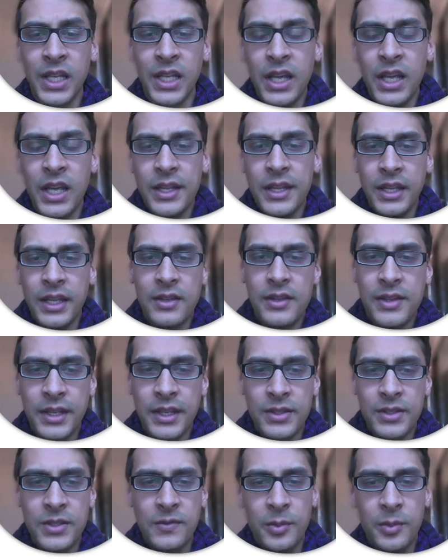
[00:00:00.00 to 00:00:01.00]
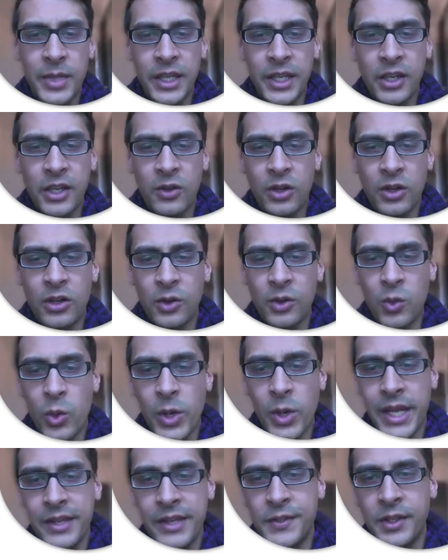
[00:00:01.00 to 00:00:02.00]
The other thing is, if you make your arc
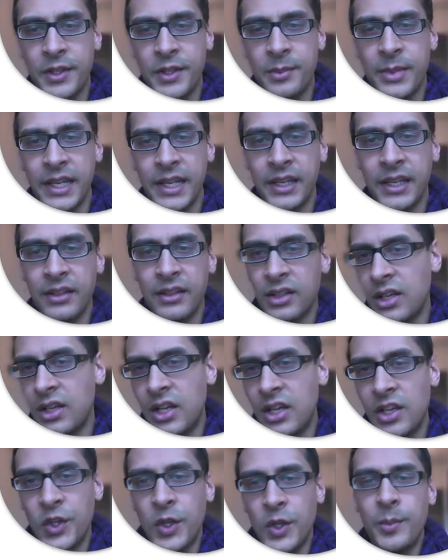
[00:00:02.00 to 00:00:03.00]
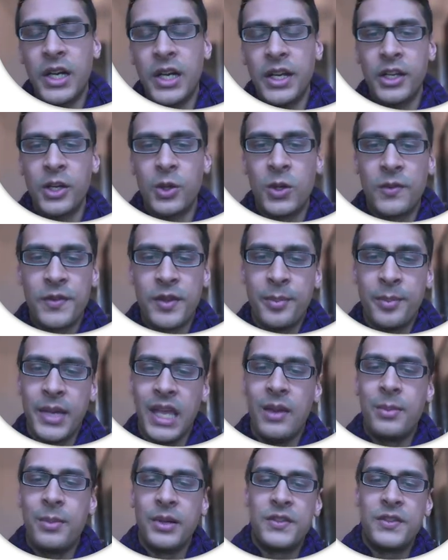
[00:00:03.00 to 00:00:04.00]
way too big, you might go off the
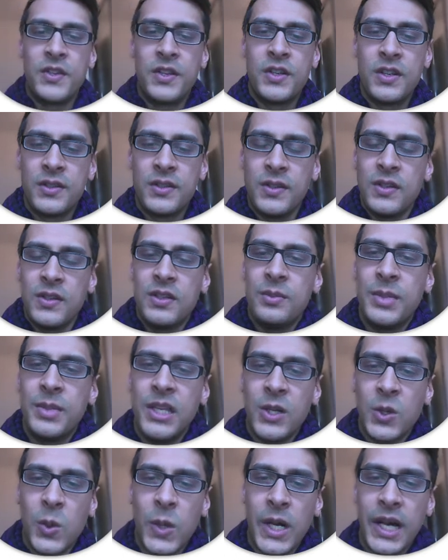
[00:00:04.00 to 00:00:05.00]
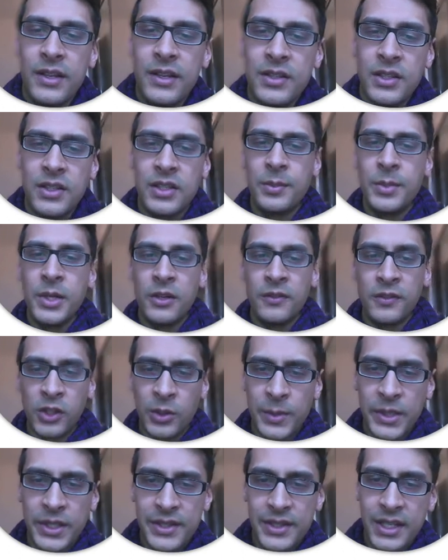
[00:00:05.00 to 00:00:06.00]
paper, so you just need to be aware. It's just a bit of
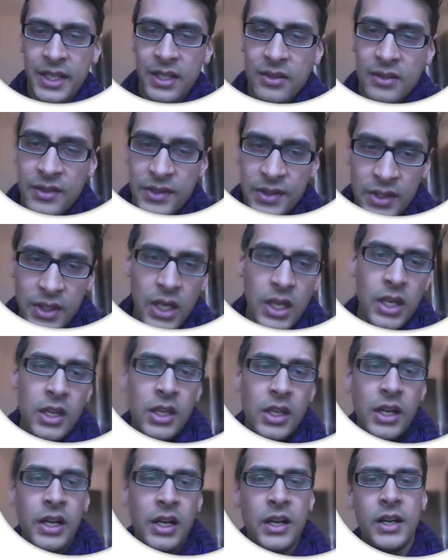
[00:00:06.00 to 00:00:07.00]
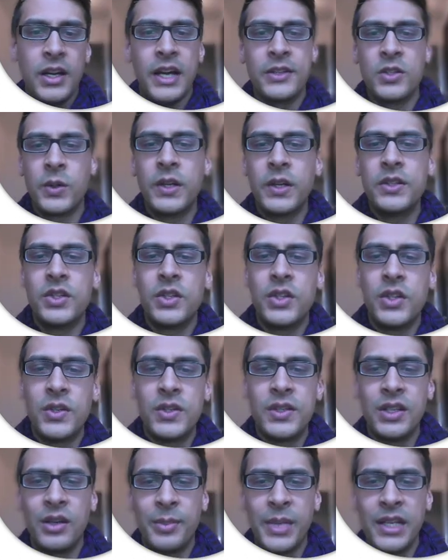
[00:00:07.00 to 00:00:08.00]
common sense. As long as you're
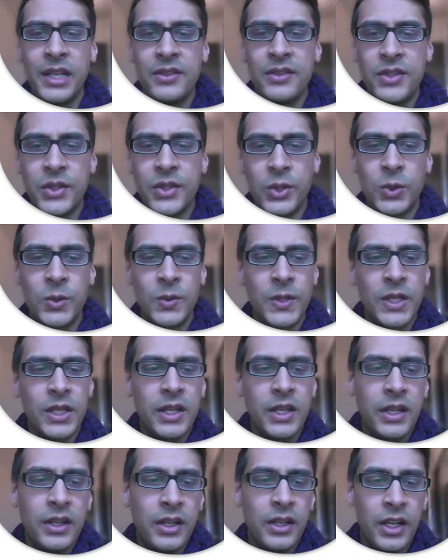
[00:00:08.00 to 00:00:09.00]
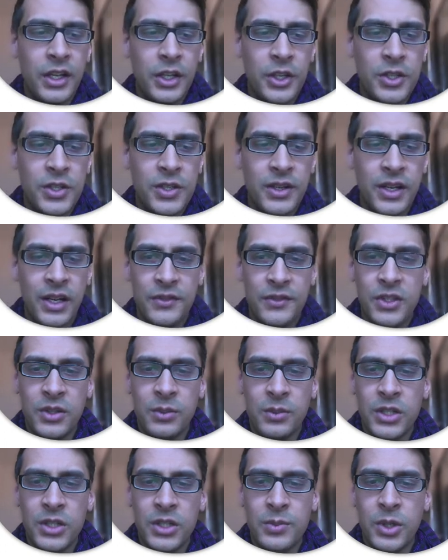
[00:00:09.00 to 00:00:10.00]
using a pencil, you shouldn't have too
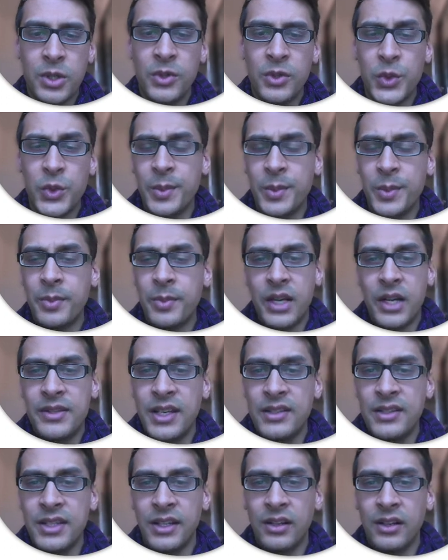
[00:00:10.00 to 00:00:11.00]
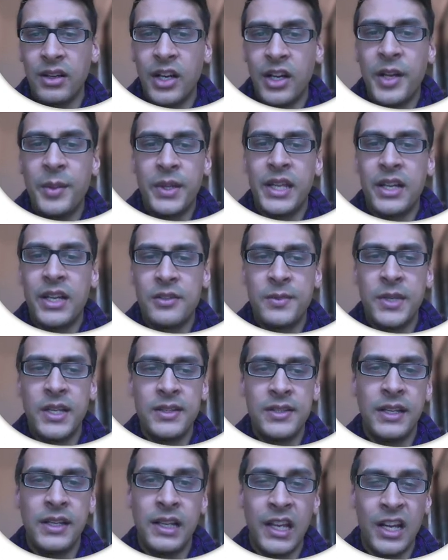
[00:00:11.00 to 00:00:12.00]
much problems with bisecting a line, but that's
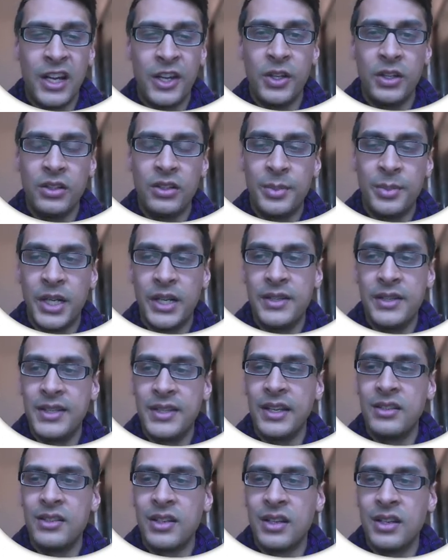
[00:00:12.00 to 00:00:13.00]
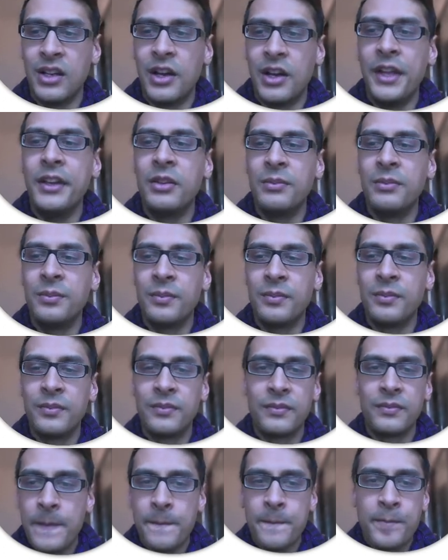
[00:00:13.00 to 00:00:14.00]
basically how you're going to bisect a line.
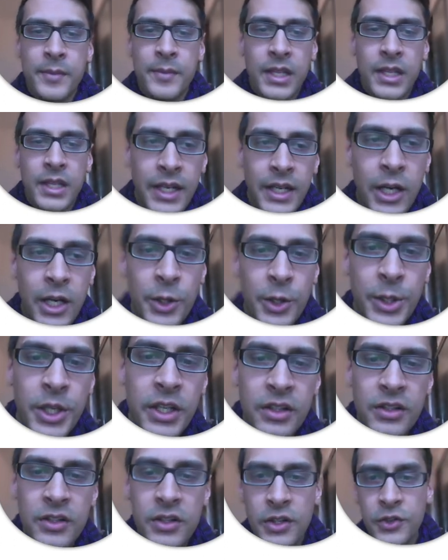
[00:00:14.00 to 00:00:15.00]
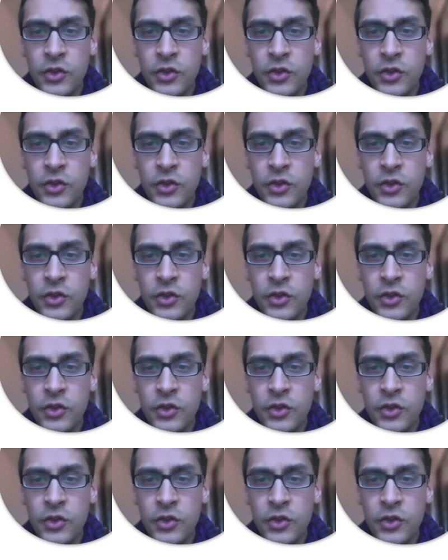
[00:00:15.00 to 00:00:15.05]
Now you can just